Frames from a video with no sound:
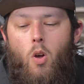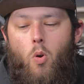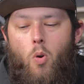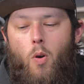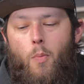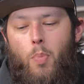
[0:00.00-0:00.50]

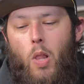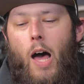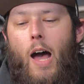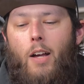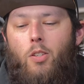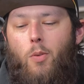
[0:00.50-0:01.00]
or
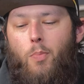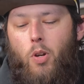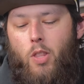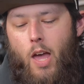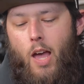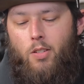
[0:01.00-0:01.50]
blocks. You're
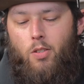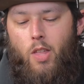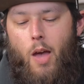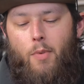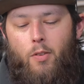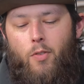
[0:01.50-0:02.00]
putting the axle
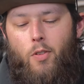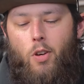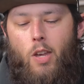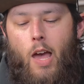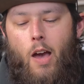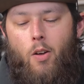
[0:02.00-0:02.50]
that much further
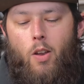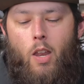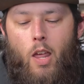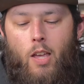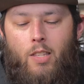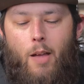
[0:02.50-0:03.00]
down
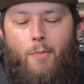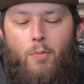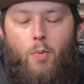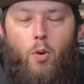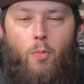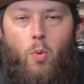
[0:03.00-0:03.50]
and it has that
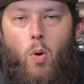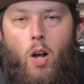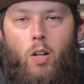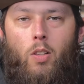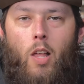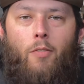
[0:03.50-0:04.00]
much more room to
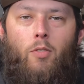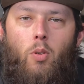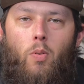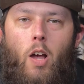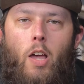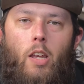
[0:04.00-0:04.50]
walk left to
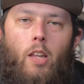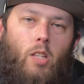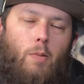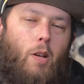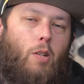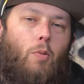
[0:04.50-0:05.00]
right,
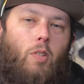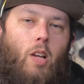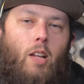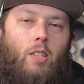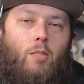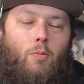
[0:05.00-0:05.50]
especially
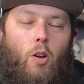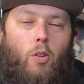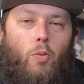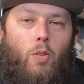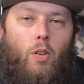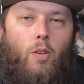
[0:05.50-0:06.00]
Wisconsin's
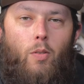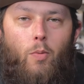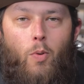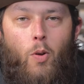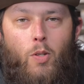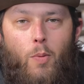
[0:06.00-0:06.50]
roads where the
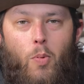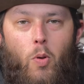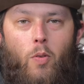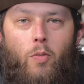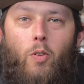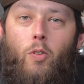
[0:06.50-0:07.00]
roads are
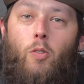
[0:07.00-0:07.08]
beautiful.